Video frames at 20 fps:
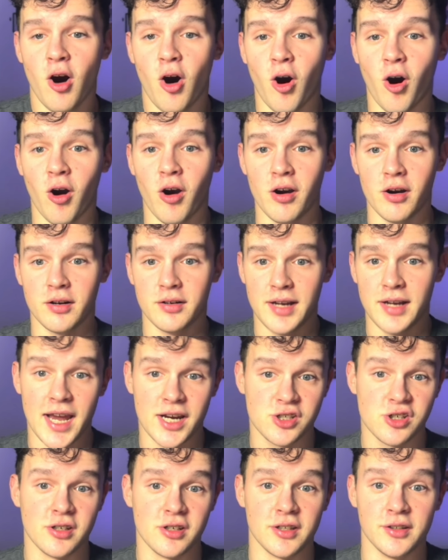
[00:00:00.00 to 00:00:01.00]
are
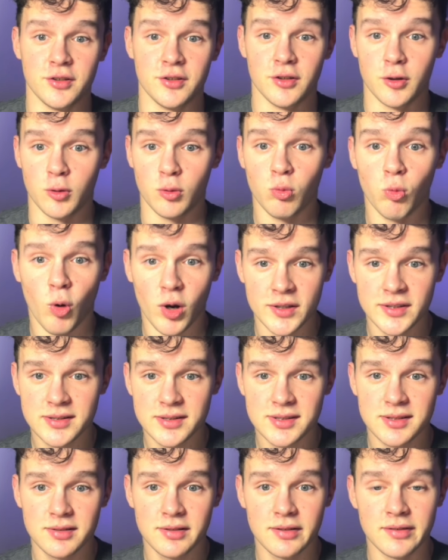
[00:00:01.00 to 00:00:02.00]
actually the
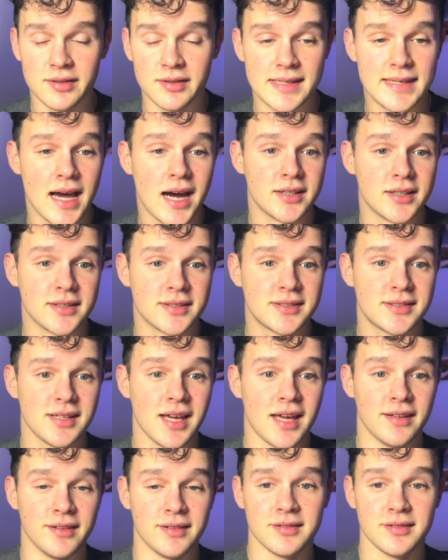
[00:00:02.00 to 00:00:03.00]
wants, desires,
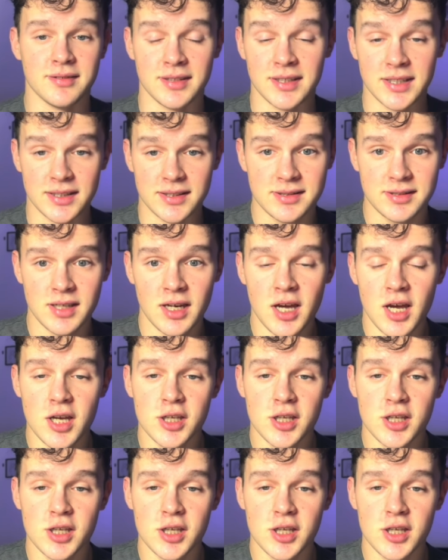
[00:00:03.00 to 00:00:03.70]
and needs.